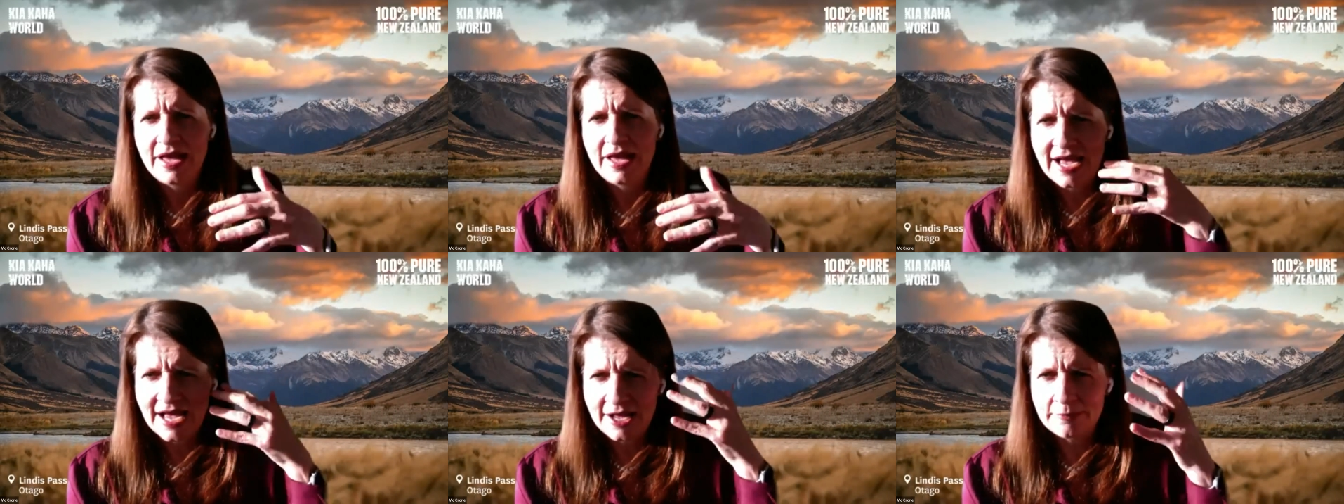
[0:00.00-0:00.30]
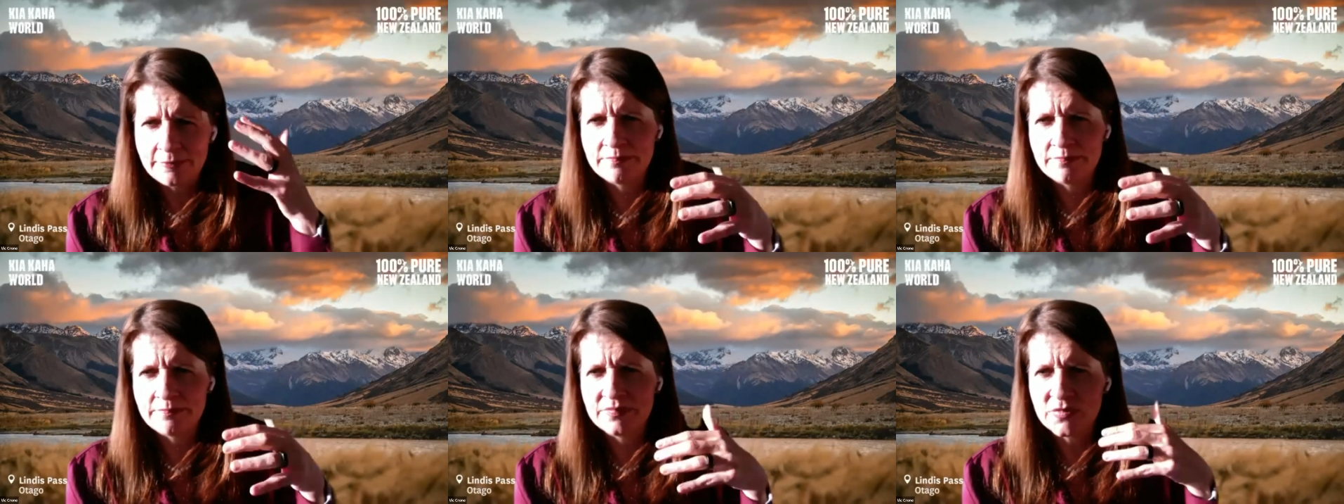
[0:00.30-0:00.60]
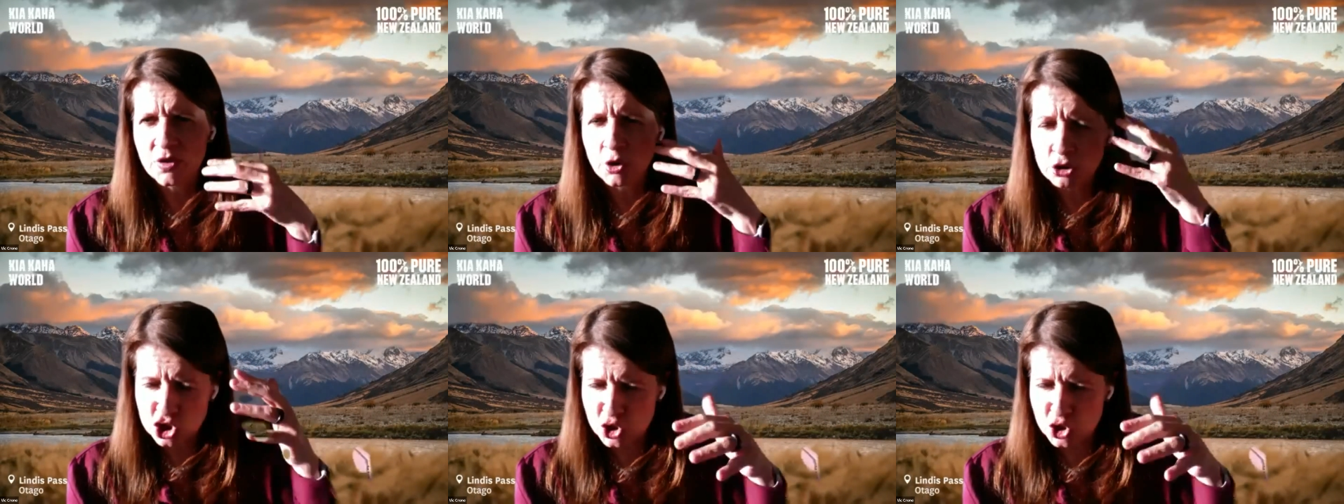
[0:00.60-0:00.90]

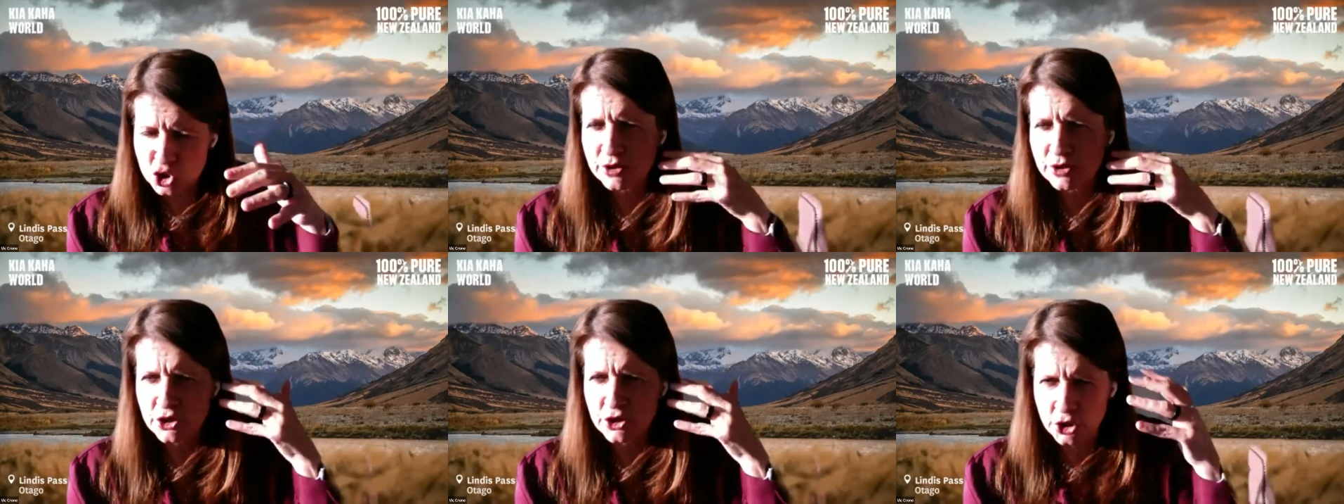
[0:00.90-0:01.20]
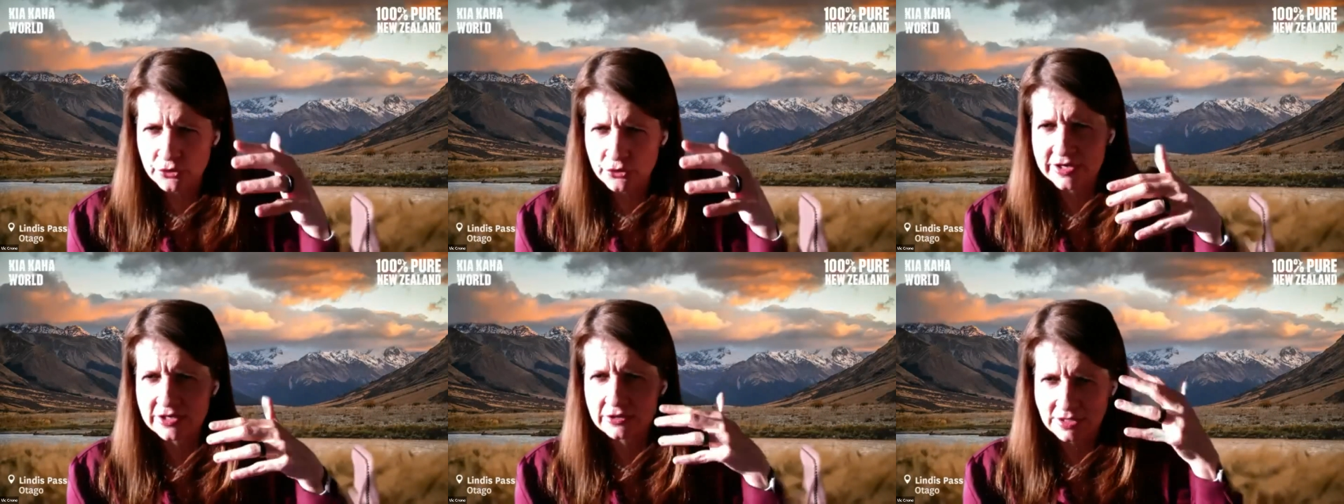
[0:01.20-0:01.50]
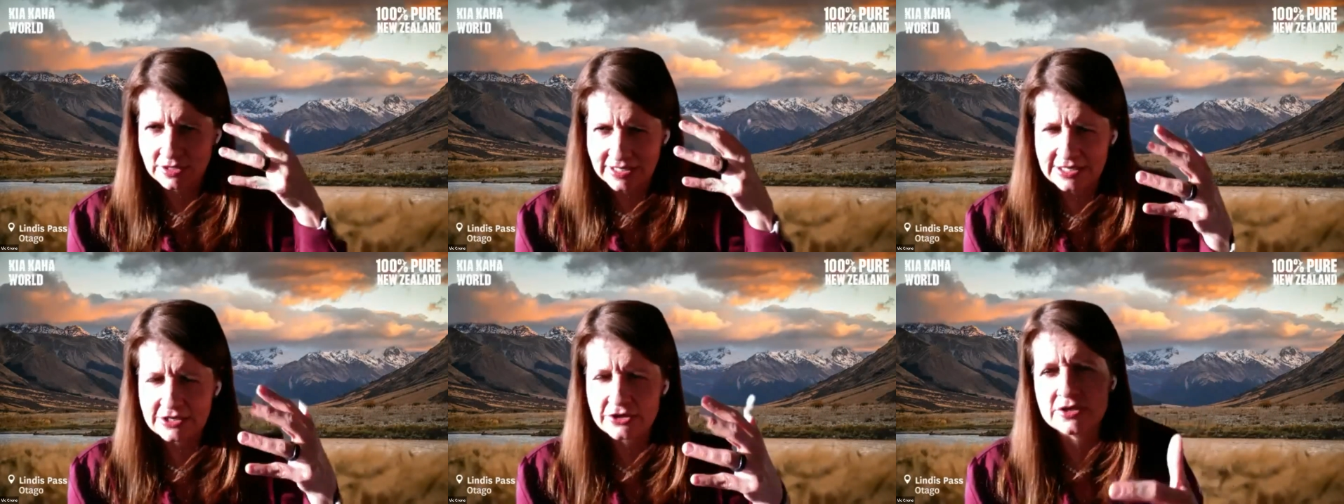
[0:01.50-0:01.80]

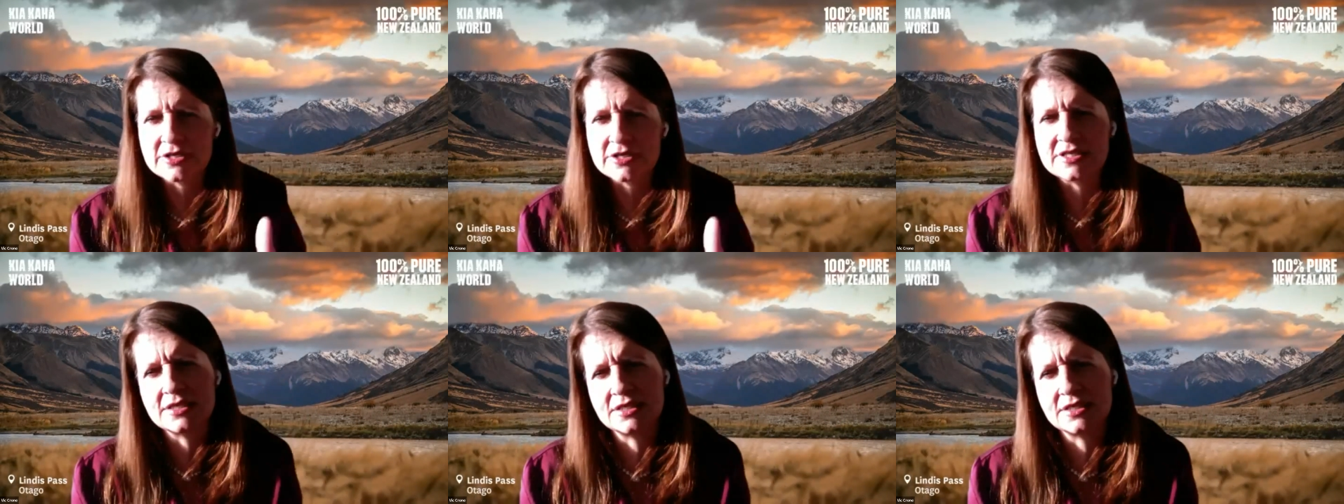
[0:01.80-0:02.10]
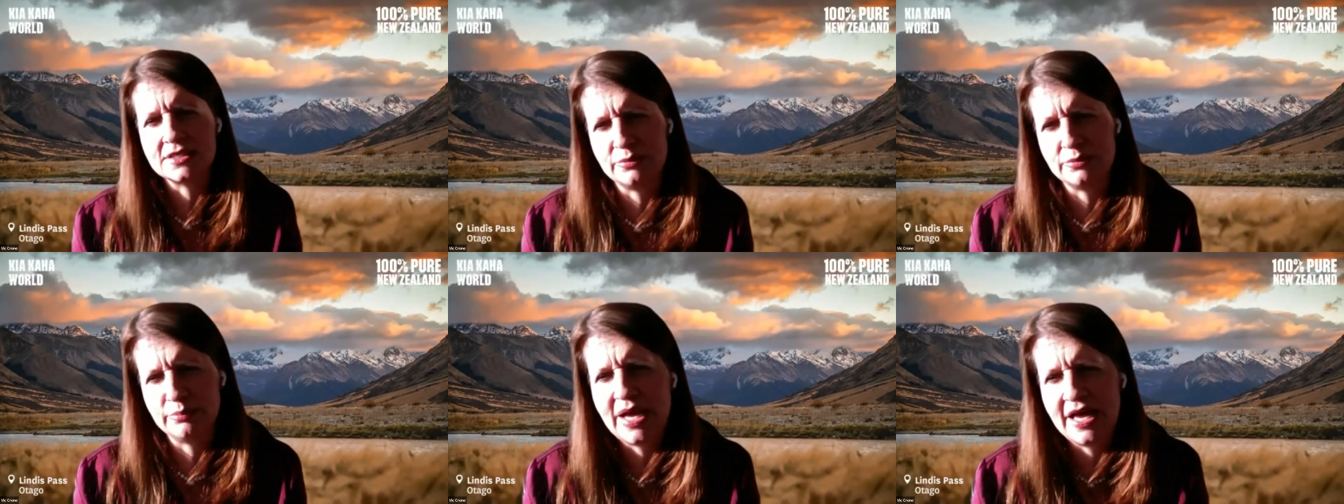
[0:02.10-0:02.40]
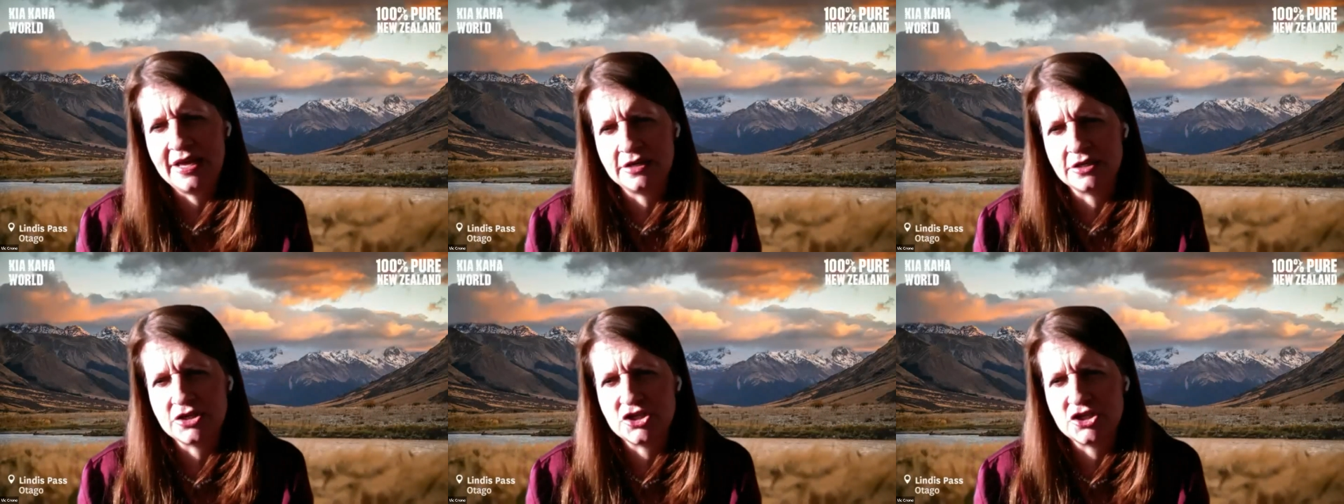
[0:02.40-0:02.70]
entrepreneurial ecosystem
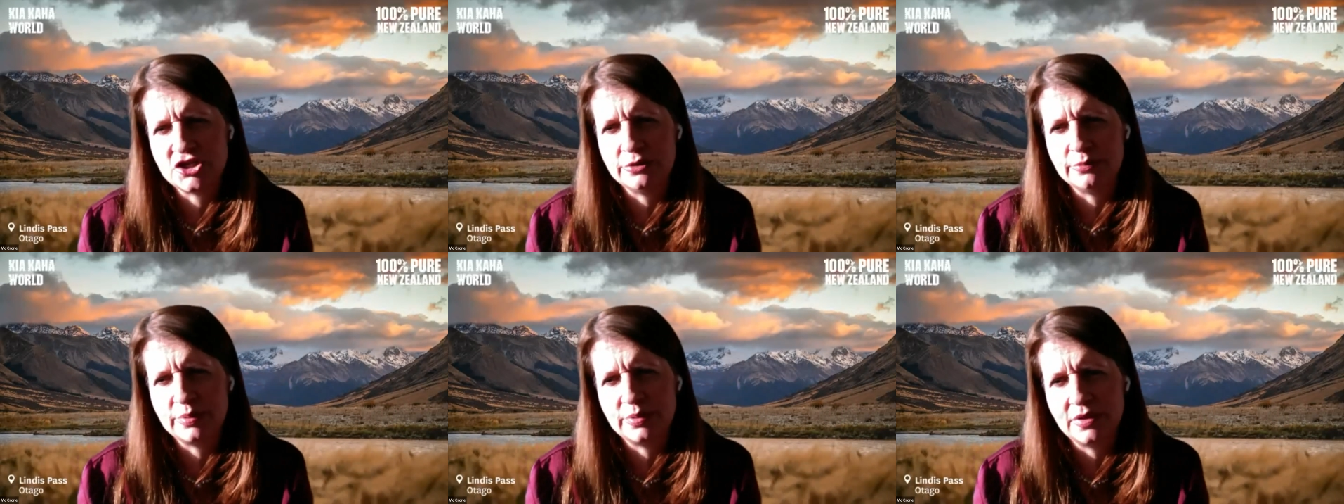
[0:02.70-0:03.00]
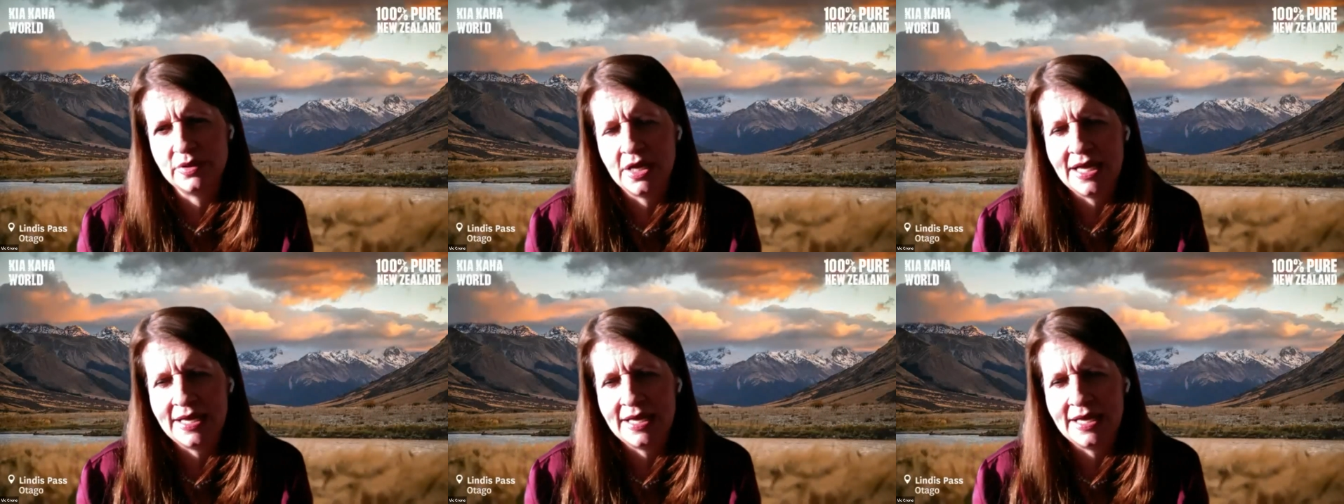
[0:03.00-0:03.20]
partnership,